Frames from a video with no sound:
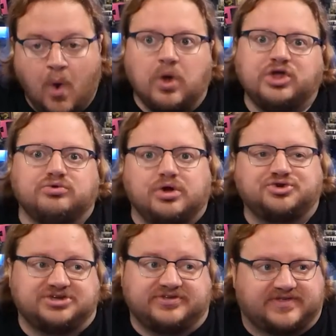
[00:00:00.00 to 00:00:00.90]
Well, you know
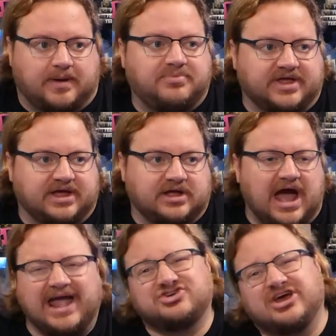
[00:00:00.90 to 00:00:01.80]
she's something. Okay.
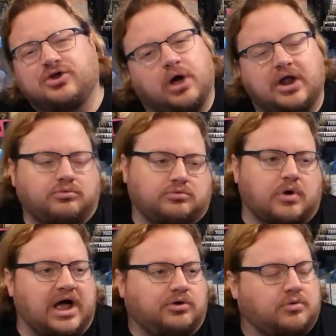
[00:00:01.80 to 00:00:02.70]
Actually, I don't. I don't.
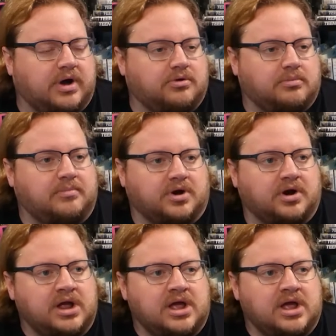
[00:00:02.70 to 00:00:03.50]
I don't quite remember.